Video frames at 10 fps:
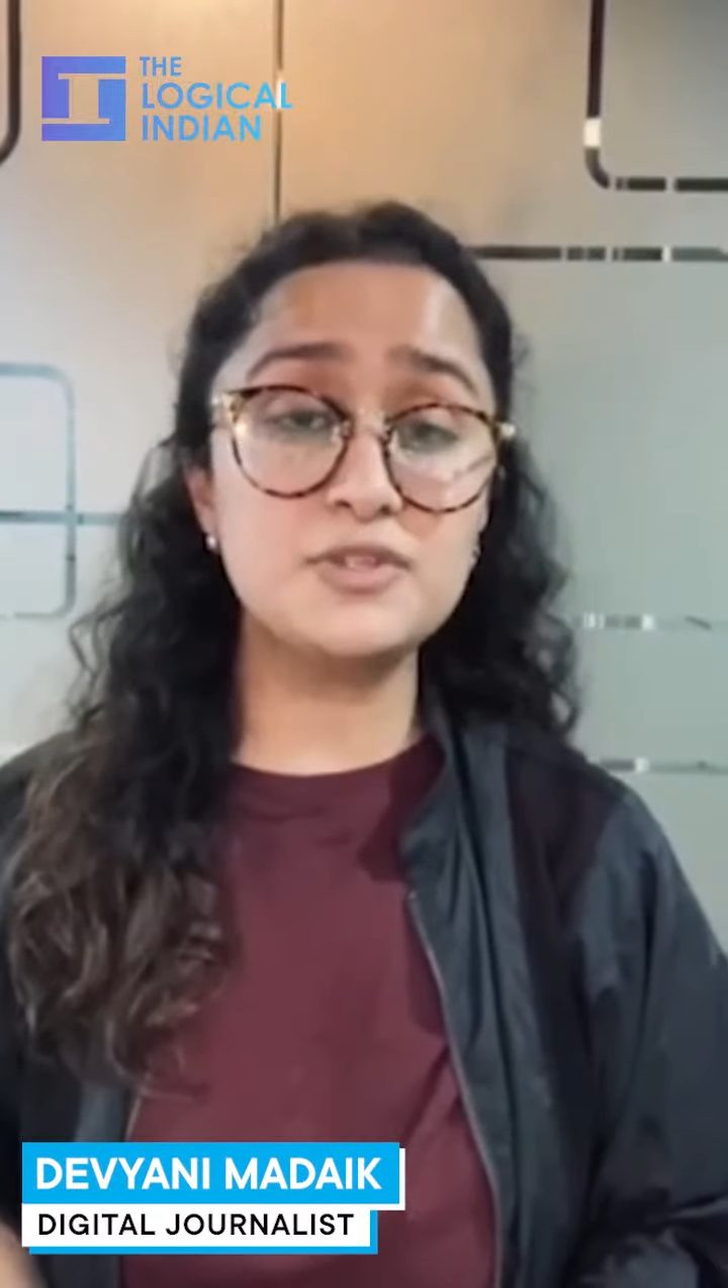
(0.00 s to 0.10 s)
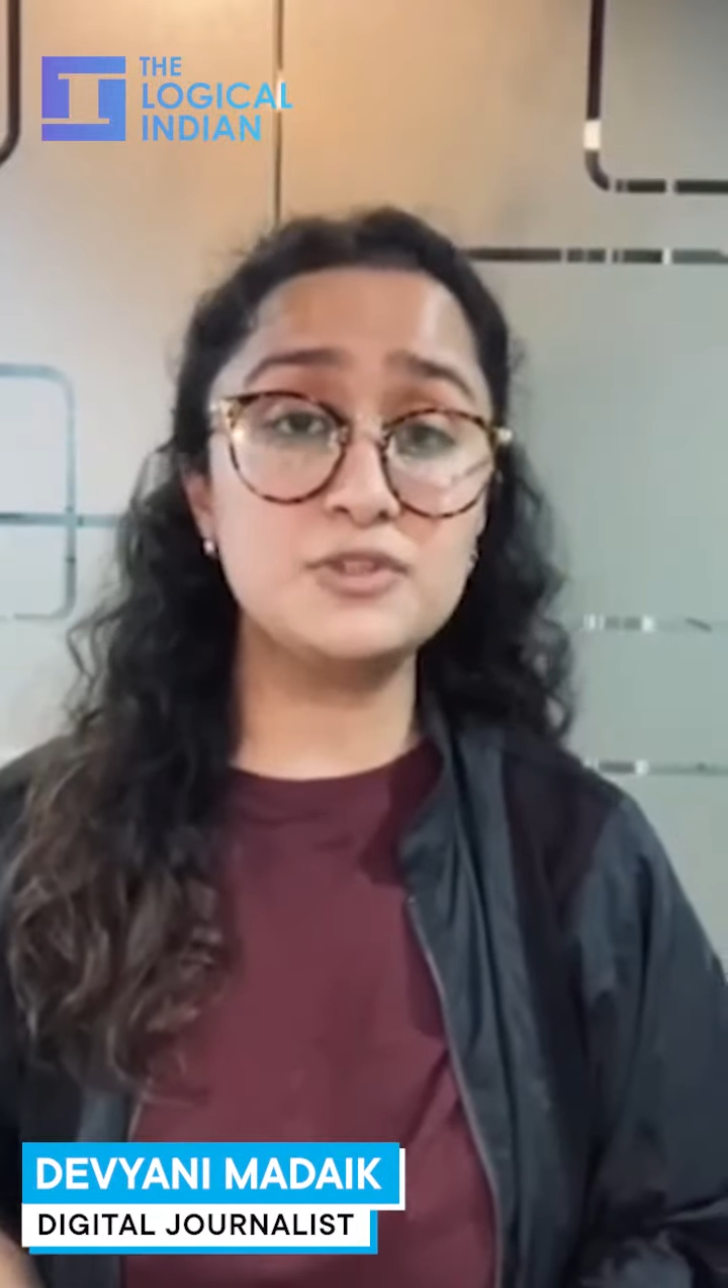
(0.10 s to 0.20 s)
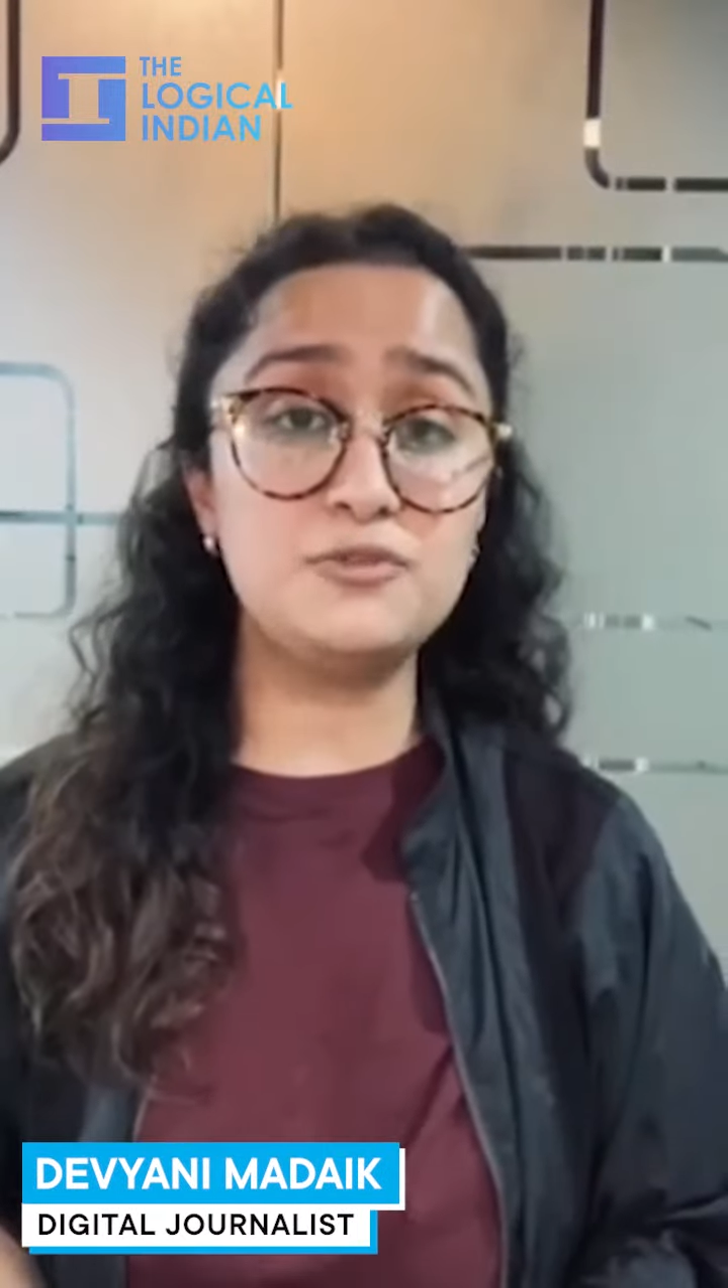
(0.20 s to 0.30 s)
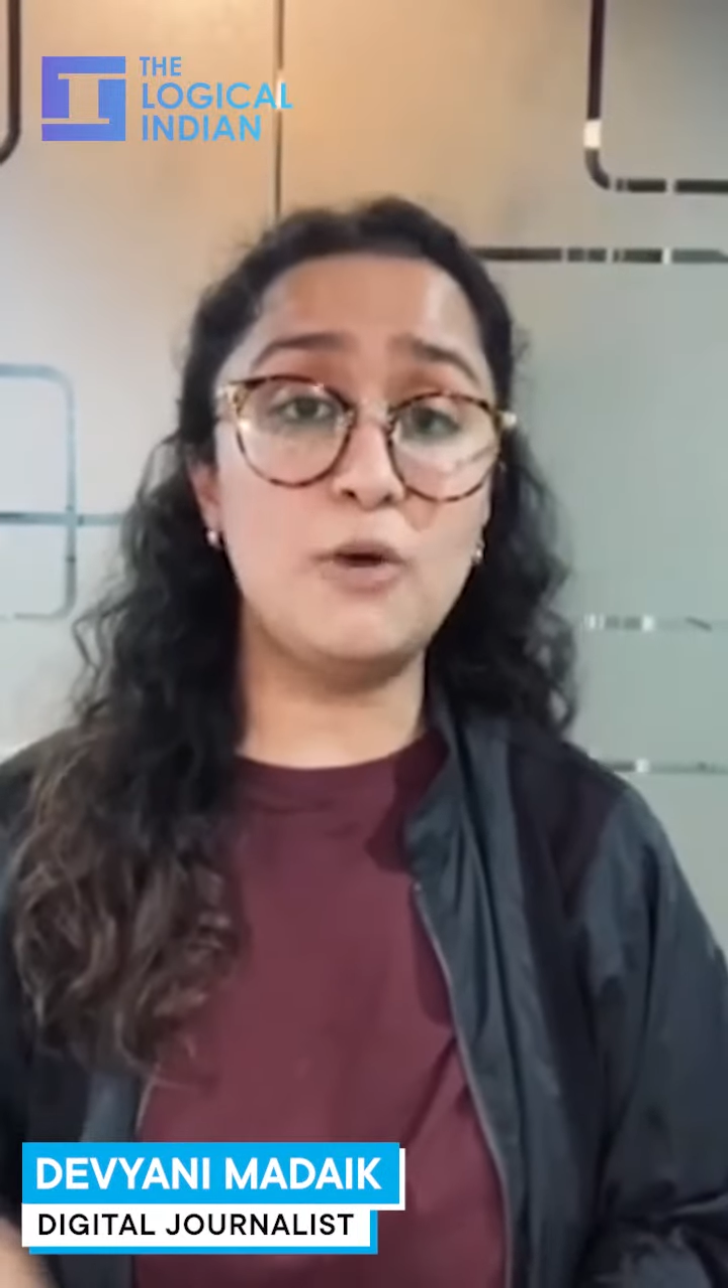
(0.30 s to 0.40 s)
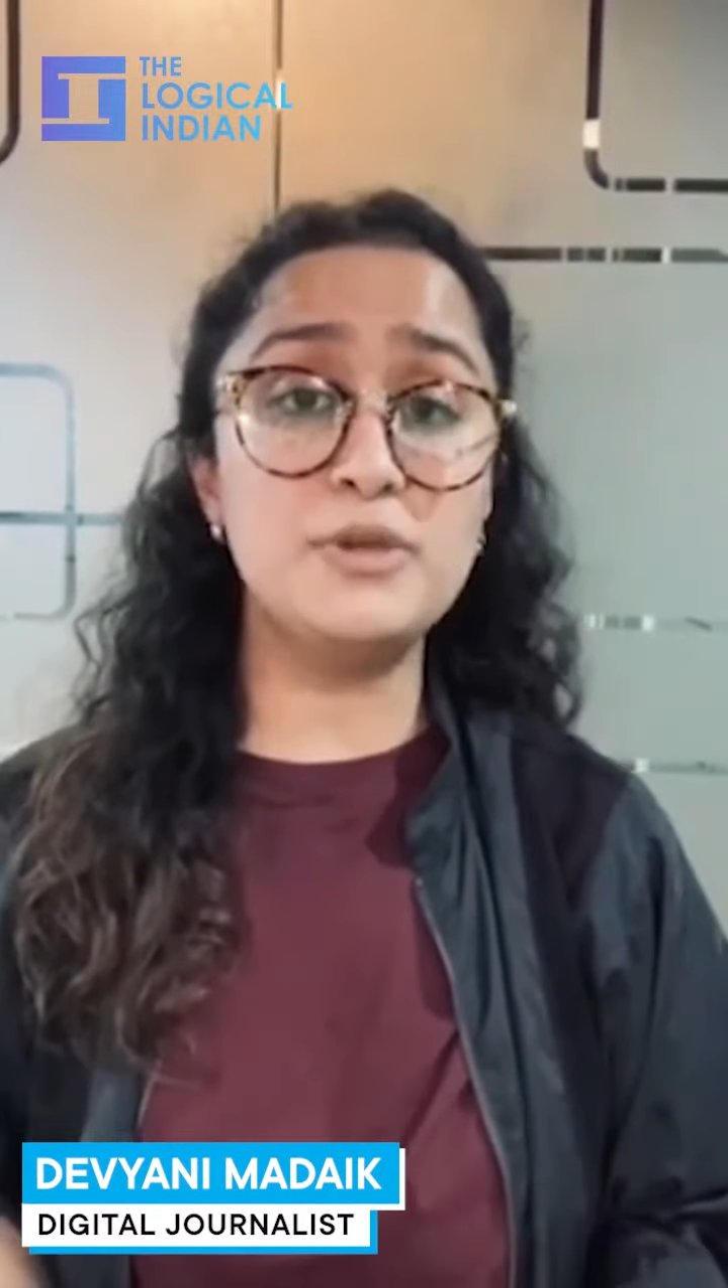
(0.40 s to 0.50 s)

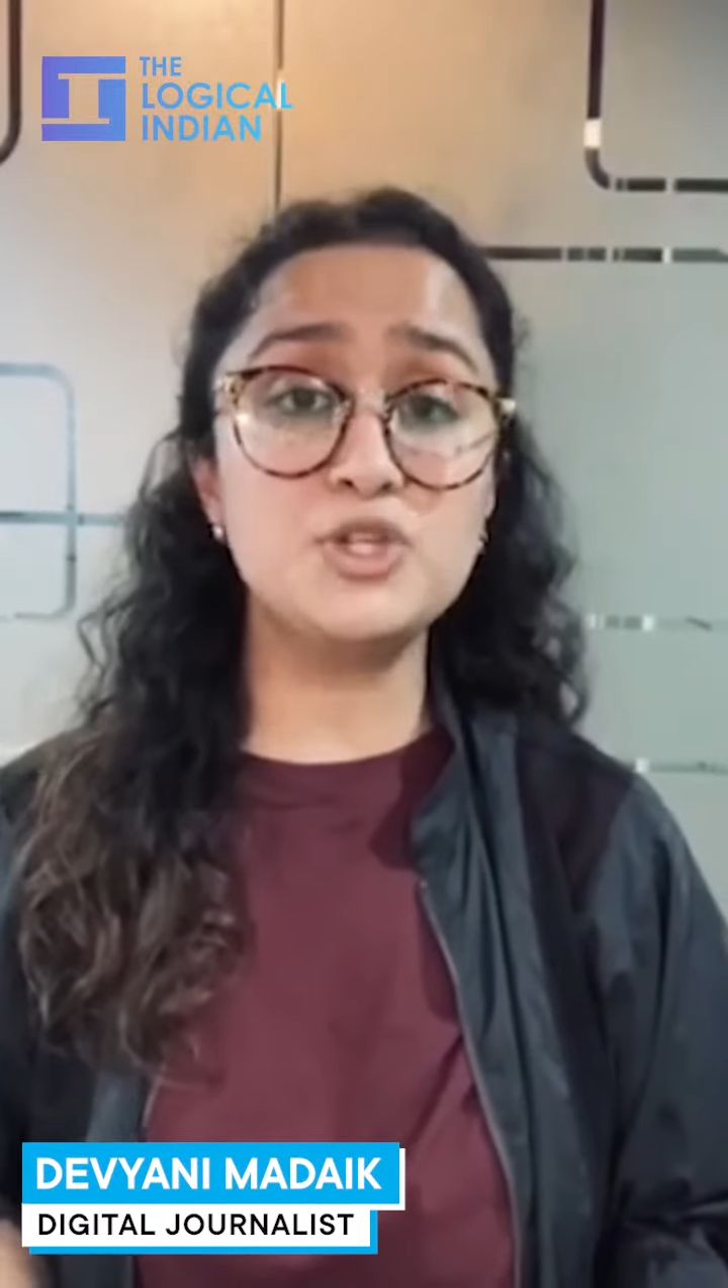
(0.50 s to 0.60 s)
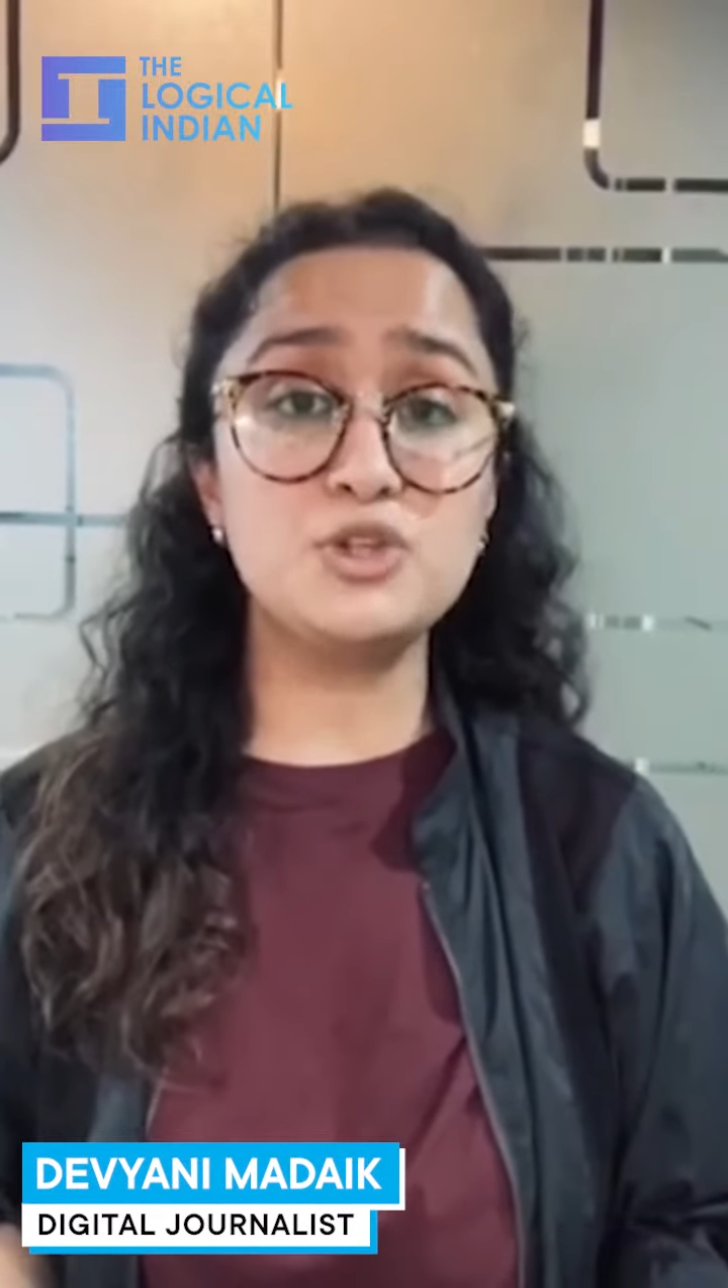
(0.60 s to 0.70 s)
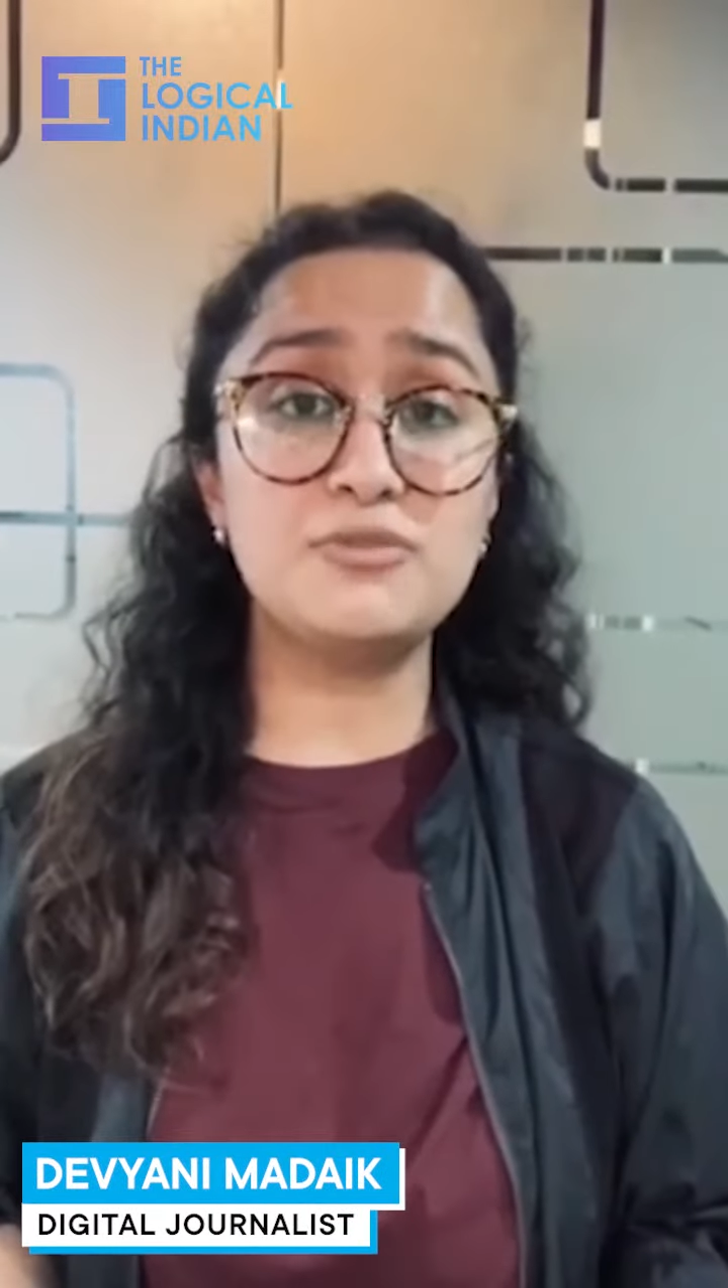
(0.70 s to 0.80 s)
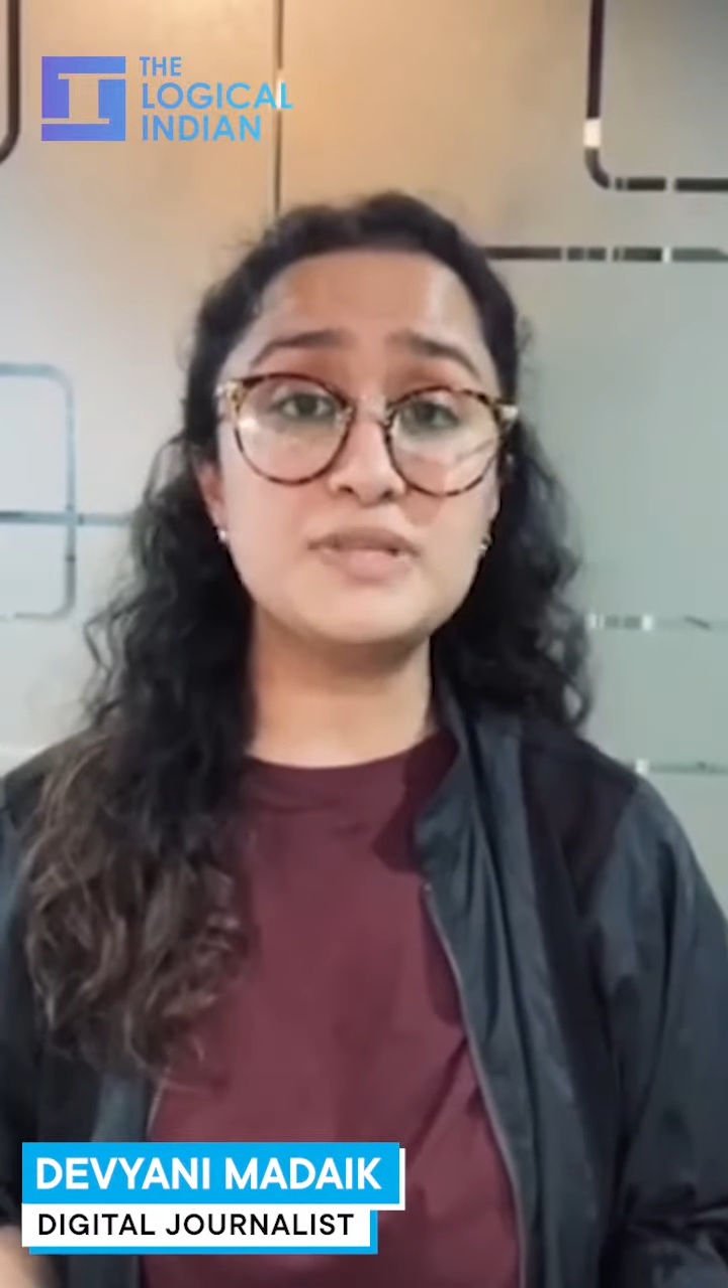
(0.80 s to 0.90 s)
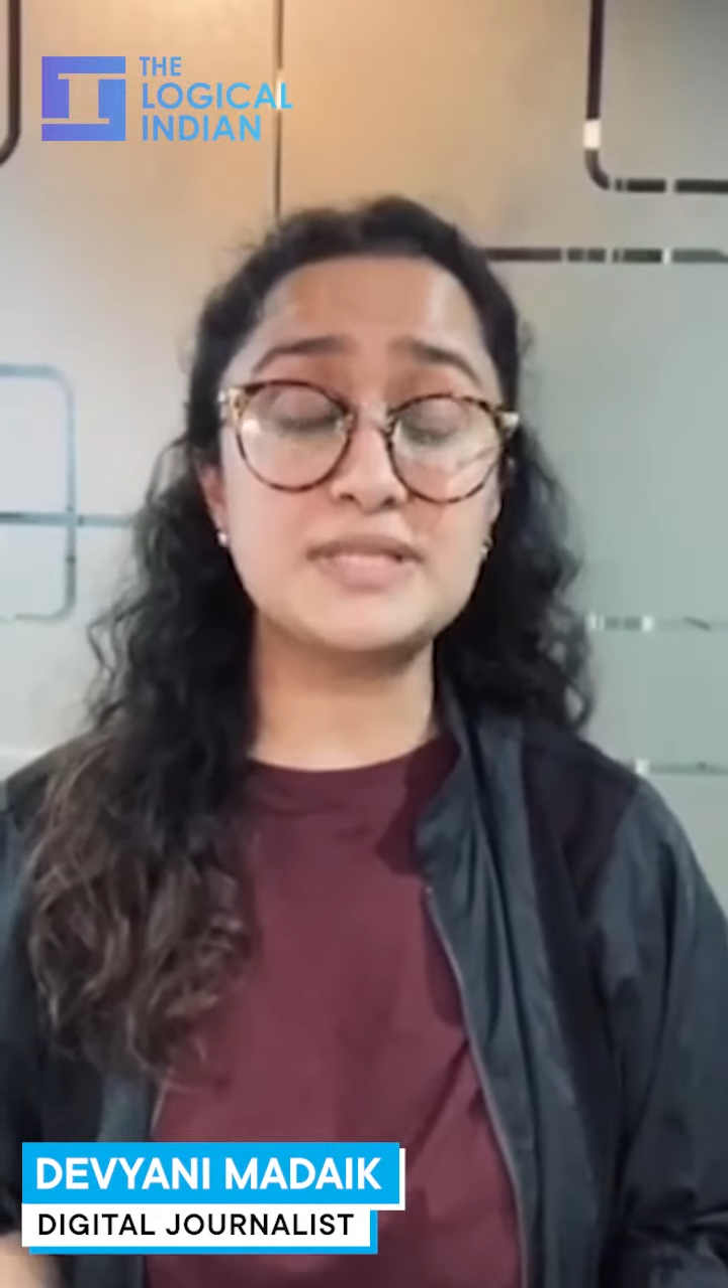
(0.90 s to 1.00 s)
after the formation of